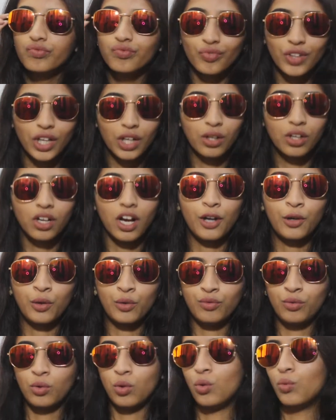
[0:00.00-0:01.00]
they kind
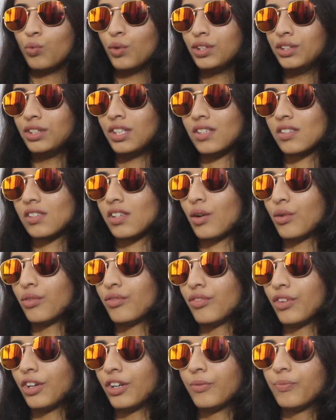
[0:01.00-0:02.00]
of go with this
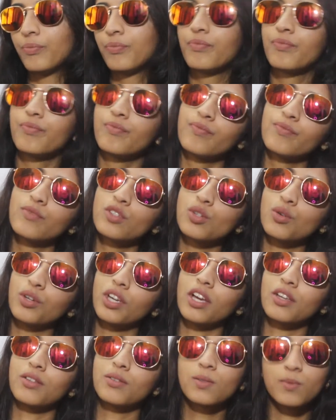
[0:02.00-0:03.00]
outfit so
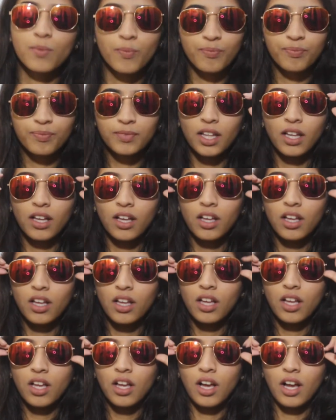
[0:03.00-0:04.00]
yes
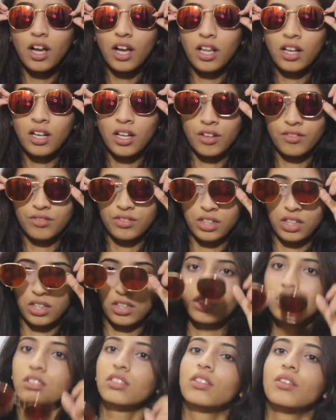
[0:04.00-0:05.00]
I love
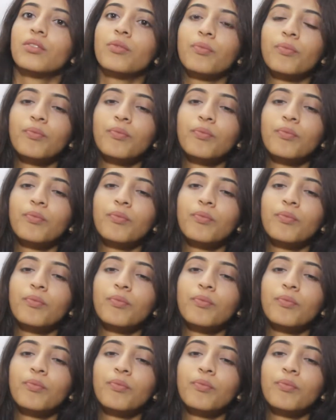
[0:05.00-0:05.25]
these